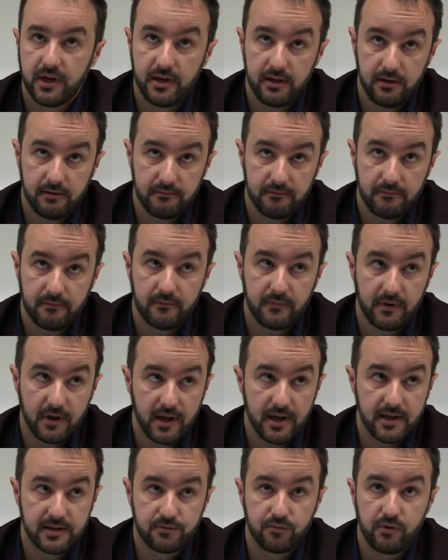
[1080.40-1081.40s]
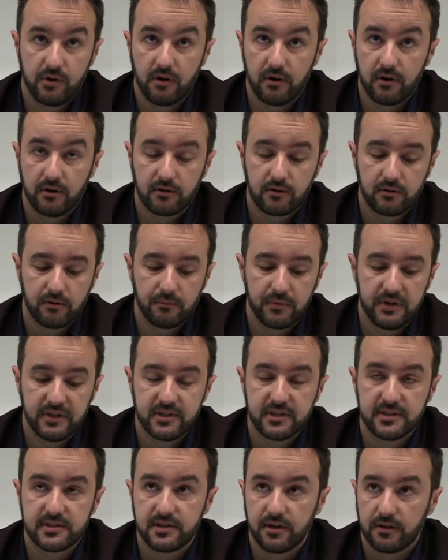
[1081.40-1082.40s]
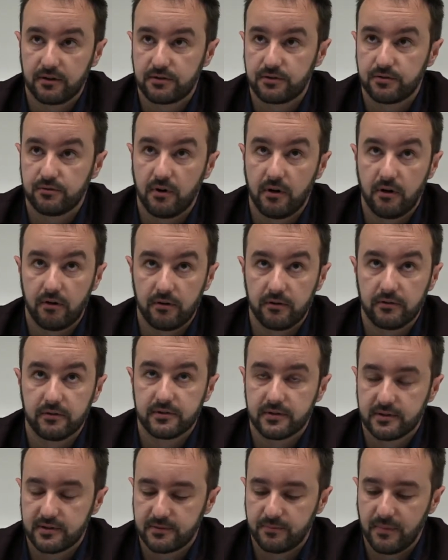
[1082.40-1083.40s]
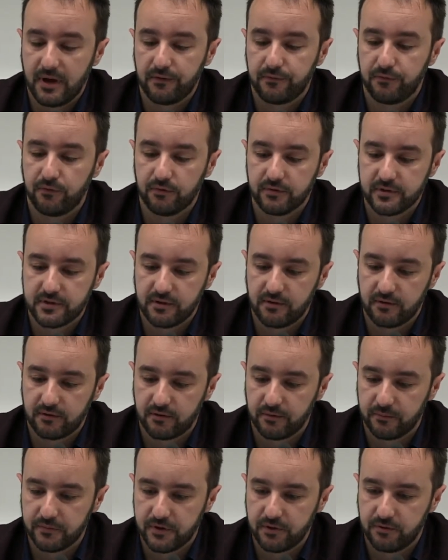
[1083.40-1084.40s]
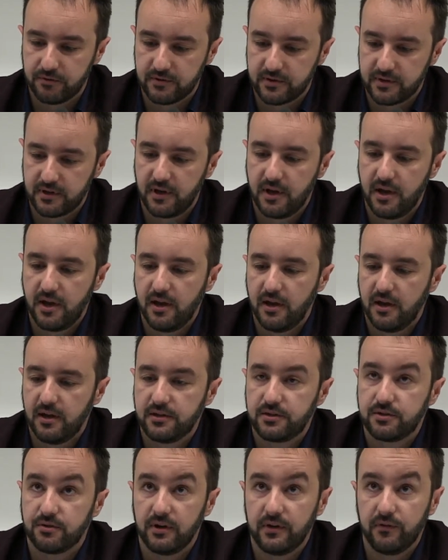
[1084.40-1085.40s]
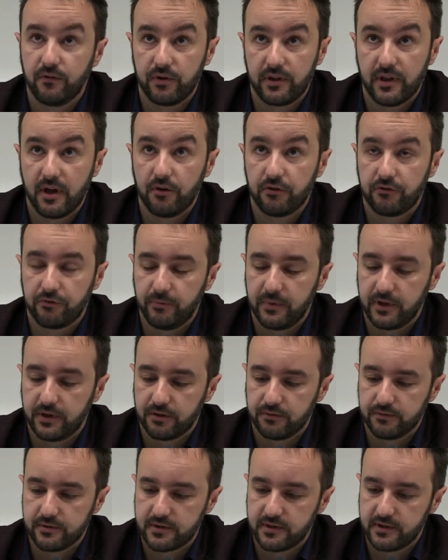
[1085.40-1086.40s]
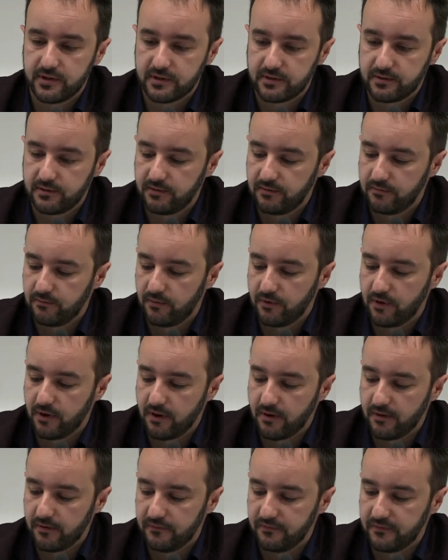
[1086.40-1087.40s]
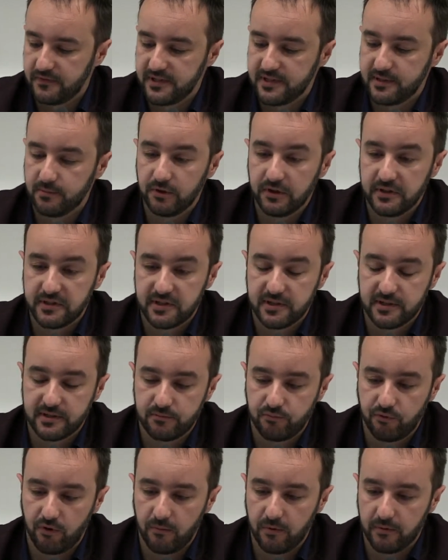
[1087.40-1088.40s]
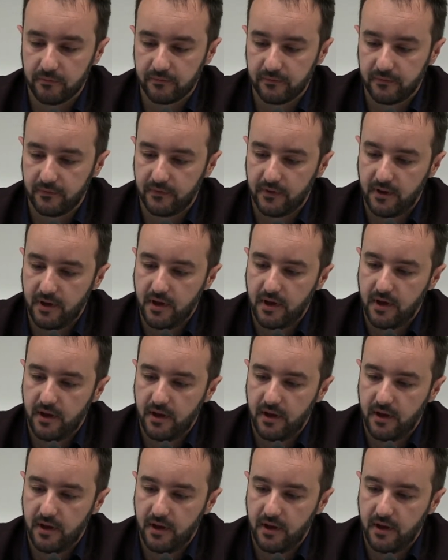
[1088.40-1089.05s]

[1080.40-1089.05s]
today, as we are completely stuck to our smartphones or computers, to live without, because this disabilities problem.